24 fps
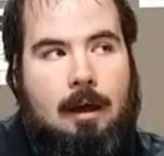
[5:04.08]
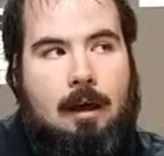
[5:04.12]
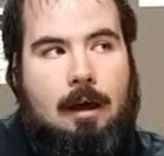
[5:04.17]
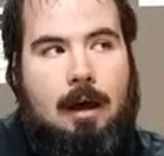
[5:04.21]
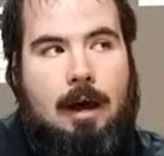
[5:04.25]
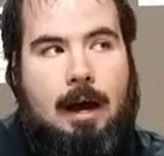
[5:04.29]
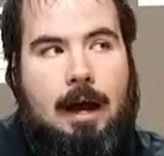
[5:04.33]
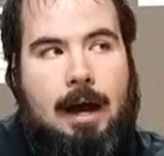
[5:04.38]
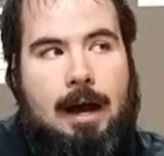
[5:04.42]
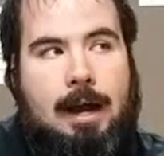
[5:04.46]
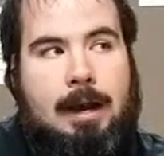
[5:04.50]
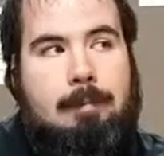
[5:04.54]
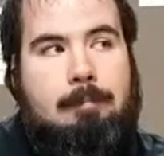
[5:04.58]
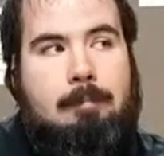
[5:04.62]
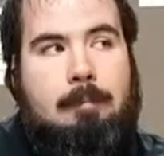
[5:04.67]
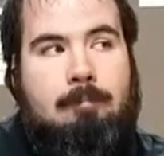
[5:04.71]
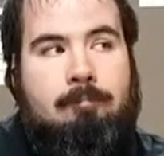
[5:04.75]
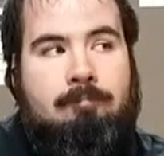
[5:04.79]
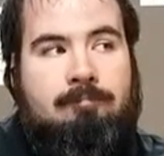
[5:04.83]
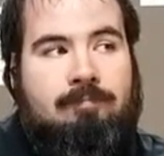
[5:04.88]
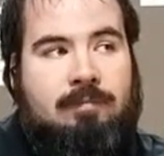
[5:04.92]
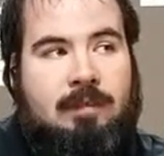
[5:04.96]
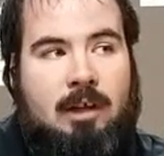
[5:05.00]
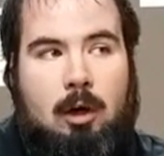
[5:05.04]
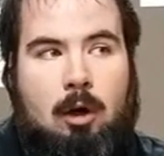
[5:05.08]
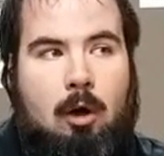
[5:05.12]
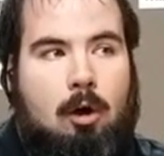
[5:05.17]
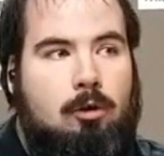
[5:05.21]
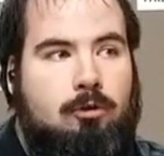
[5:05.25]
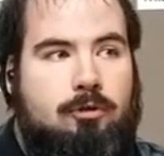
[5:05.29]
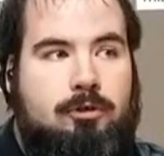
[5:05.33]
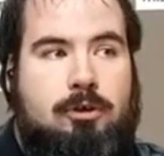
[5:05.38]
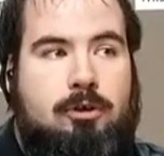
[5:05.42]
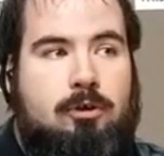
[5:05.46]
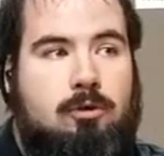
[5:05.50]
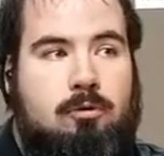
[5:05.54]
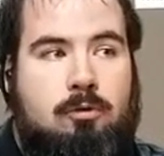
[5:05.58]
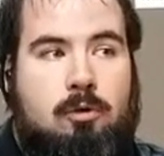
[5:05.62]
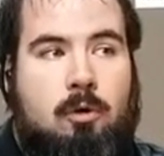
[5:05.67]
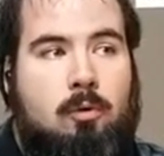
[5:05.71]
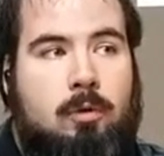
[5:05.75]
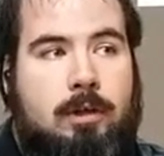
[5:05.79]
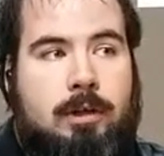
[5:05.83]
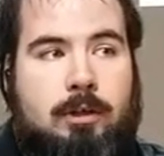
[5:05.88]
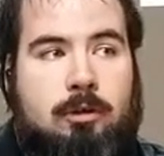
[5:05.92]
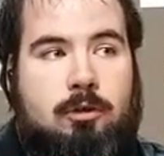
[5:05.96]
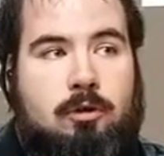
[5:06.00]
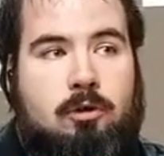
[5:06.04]
I'm also
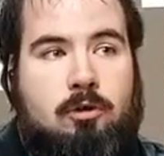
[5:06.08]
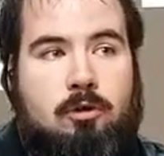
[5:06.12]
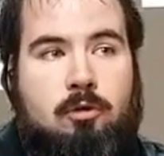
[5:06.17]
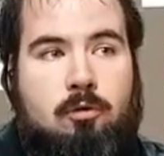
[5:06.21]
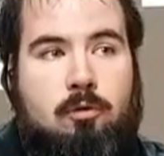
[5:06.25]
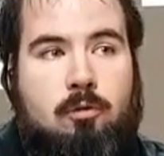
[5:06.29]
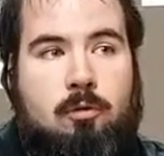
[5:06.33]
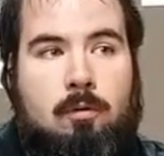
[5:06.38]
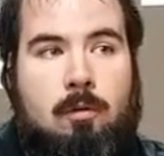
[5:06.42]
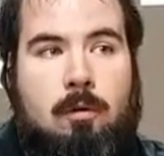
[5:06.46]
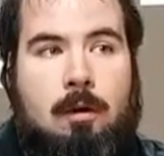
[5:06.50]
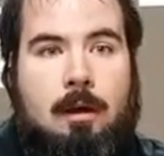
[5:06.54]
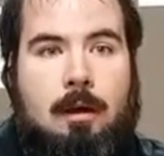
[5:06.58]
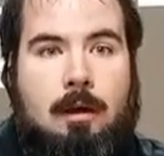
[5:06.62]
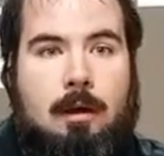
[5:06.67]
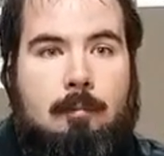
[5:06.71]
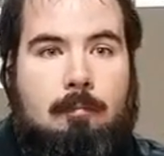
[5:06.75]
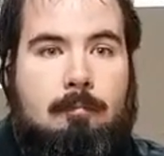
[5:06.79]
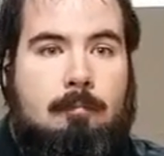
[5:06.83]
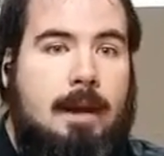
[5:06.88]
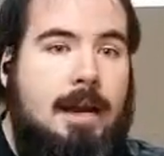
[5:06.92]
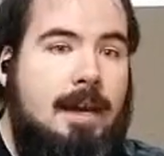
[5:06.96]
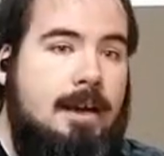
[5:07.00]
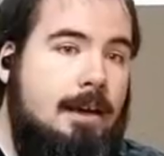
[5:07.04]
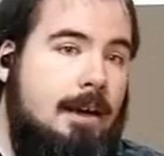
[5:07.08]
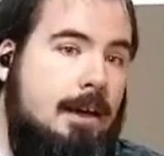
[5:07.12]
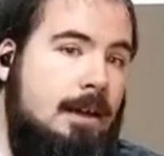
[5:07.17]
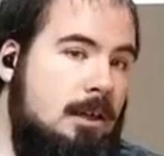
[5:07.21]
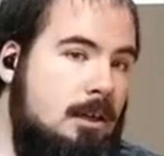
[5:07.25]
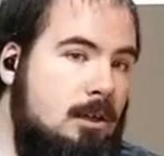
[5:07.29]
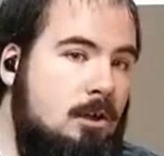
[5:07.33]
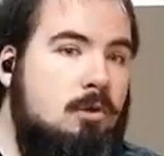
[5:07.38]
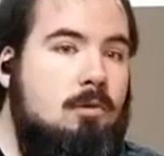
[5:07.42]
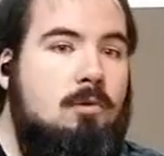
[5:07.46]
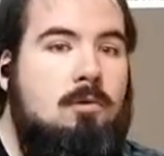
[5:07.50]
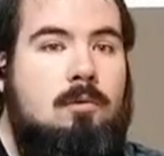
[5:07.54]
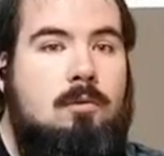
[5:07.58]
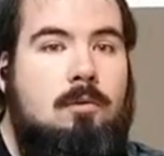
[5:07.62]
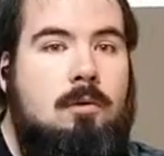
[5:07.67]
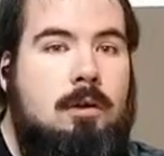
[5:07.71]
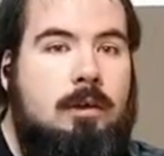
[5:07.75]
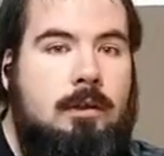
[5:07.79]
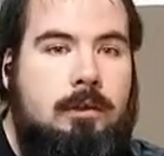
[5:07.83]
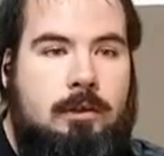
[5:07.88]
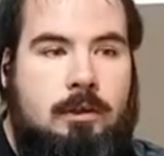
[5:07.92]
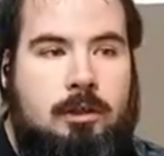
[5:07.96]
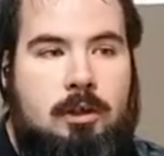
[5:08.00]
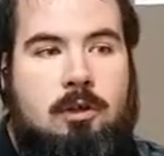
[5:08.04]
going to make a new
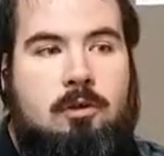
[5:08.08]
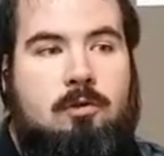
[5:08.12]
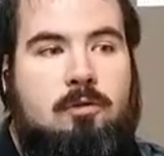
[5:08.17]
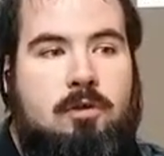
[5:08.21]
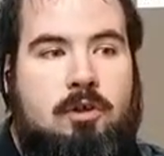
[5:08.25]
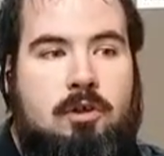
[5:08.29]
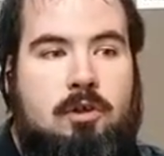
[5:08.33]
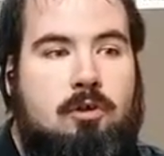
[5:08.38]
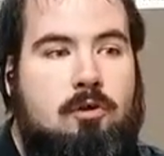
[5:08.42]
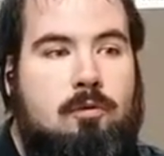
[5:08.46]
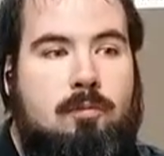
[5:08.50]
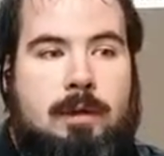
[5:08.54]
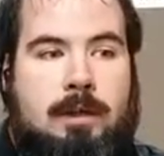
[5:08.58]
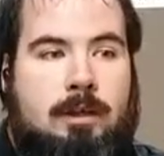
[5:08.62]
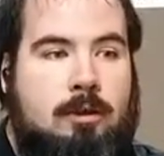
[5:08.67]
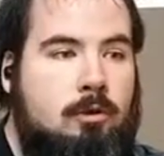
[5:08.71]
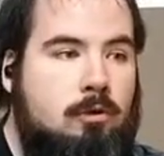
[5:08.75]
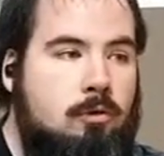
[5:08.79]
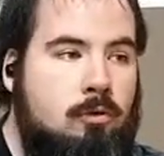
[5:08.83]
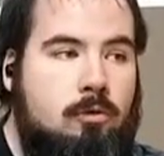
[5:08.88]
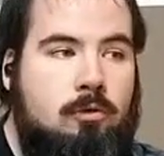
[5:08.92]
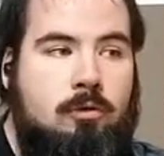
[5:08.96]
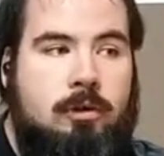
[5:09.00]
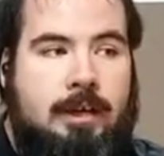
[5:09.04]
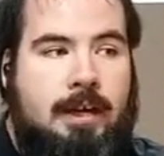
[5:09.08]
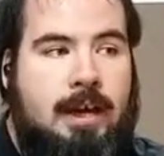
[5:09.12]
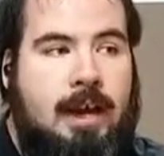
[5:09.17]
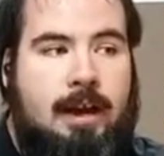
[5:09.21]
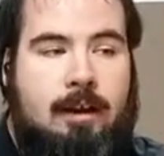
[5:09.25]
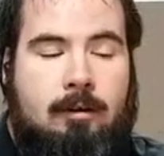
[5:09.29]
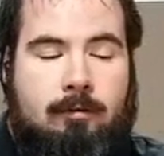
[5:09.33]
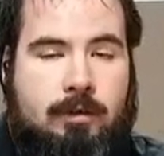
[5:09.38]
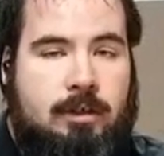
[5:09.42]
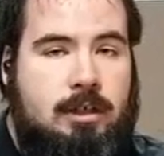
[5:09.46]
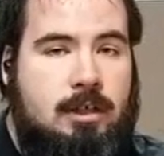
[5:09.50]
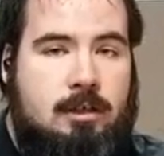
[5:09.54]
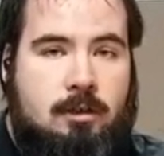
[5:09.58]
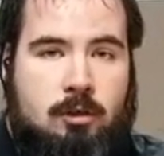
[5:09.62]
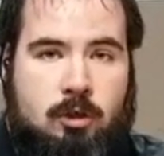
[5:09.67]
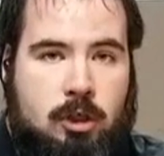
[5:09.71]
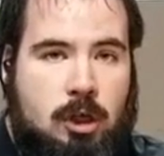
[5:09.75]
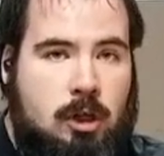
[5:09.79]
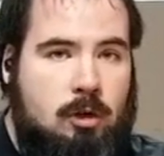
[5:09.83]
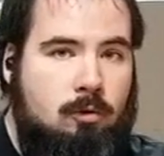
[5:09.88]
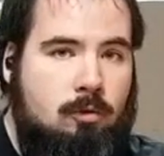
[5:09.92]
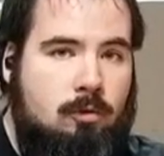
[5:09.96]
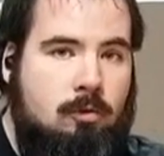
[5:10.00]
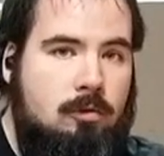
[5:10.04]
YouTube and Google account in
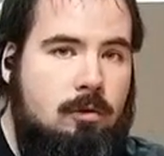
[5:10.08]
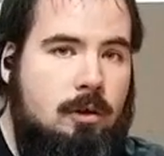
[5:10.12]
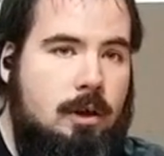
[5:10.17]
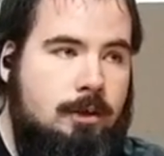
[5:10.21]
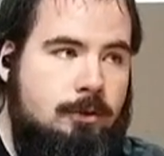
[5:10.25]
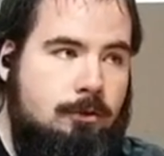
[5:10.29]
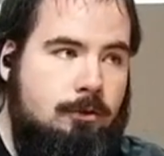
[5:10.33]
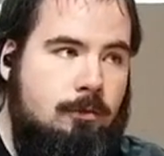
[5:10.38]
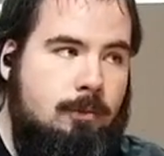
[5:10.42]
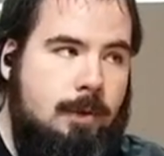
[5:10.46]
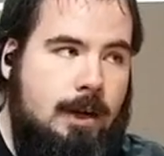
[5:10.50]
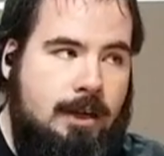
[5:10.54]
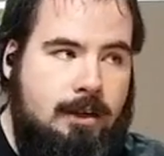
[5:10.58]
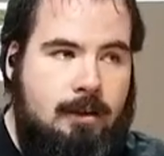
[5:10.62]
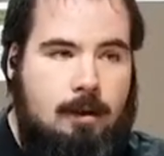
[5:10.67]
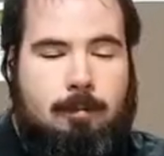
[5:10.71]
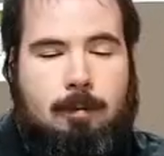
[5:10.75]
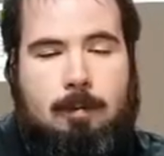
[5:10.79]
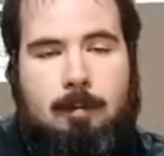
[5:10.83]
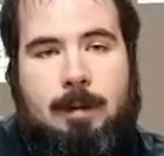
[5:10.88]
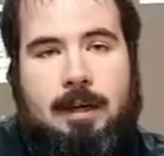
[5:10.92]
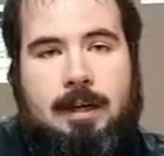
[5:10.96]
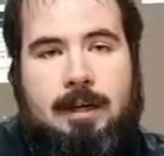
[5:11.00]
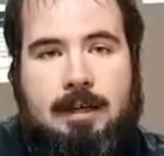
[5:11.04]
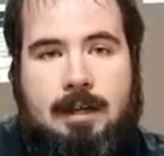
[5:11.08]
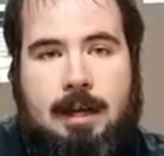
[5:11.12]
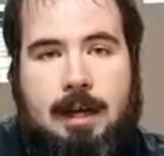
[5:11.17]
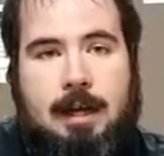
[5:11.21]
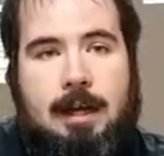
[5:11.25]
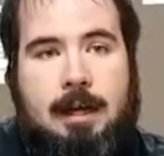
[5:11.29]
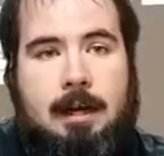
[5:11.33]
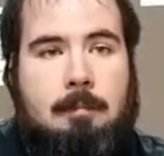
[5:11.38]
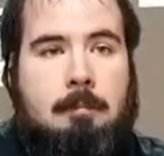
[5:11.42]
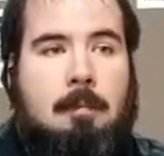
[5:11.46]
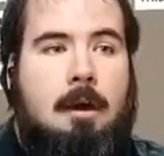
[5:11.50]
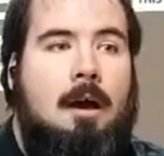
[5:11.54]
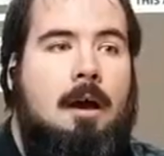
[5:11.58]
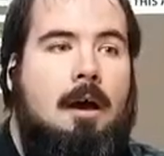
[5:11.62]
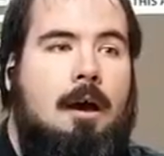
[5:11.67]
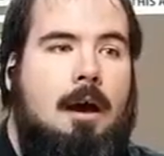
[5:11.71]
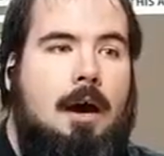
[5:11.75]
general under my government name.